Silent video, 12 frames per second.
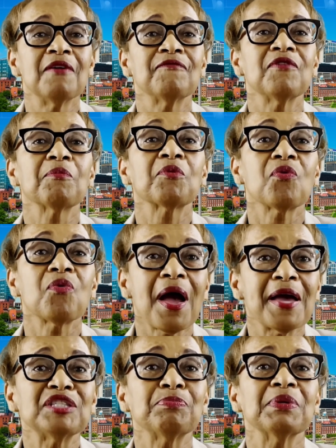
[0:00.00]
from
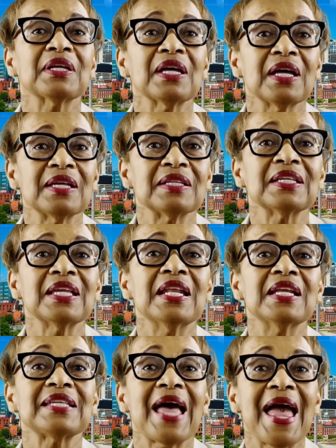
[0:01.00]
Christ because it
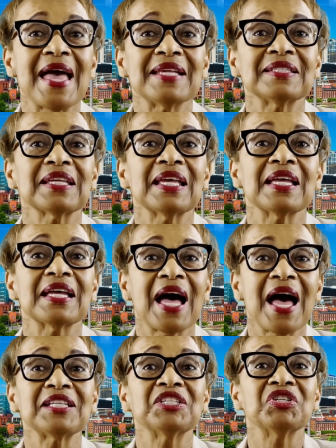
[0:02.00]
is asking
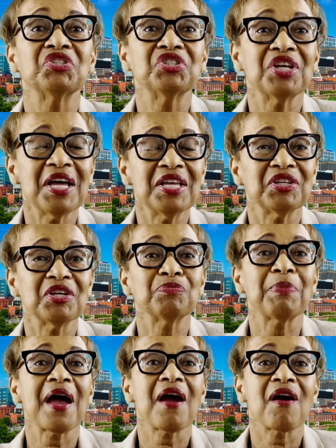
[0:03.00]
God to judge us
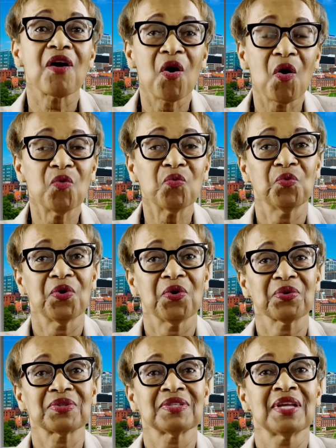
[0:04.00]
by our own
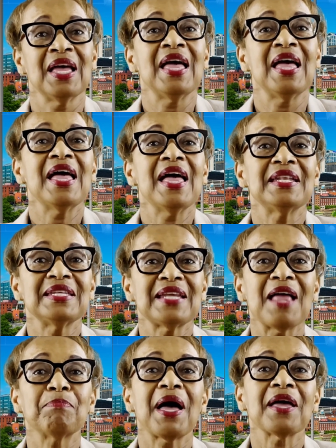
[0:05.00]
works and
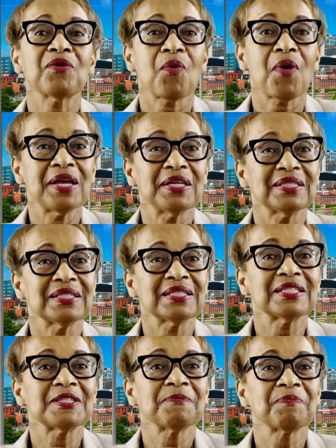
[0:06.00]
not by
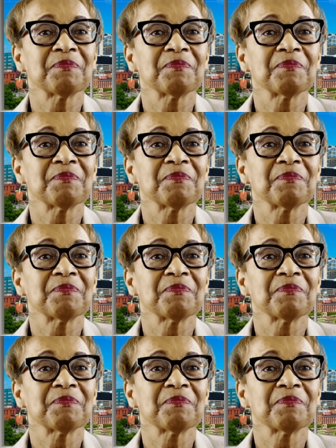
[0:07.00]
Christ's.